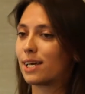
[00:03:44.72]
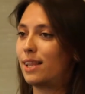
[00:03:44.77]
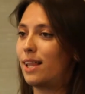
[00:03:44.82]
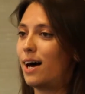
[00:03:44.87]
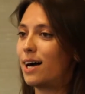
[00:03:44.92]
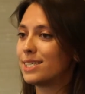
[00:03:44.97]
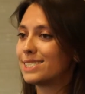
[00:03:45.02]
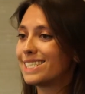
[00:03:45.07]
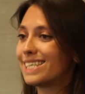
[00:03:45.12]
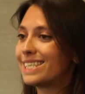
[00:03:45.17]

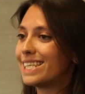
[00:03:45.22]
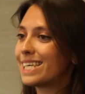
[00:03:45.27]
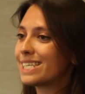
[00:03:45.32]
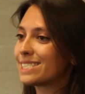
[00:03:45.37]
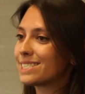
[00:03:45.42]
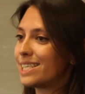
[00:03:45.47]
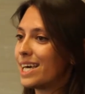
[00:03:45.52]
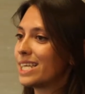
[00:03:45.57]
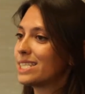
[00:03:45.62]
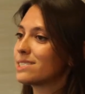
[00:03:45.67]
class that
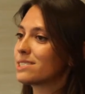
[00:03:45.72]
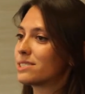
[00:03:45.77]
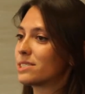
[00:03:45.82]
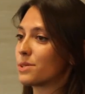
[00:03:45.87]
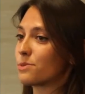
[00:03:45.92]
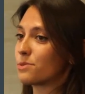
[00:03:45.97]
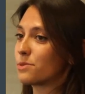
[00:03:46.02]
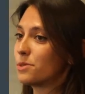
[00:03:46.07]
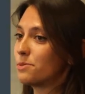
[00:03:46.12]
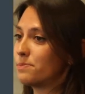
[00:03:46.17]
extends the
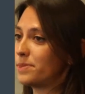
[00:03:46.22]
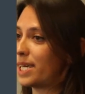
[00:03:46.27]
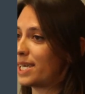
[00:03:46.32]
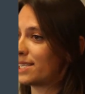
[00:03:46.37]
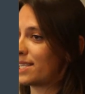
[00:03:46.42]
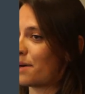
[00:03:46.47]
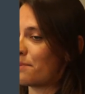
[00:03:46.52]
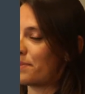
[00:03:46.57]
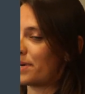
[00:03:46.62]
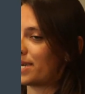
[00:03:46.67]
Room
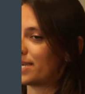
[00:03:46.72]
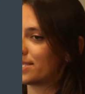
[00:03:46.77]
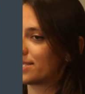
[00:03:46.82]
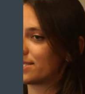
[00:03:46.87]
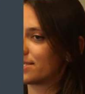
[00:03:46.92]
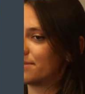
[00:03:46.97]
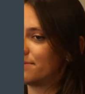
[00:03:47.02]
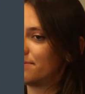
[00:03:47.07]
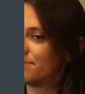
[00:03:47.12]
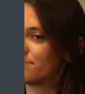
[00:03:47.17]

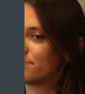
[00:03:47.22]
database.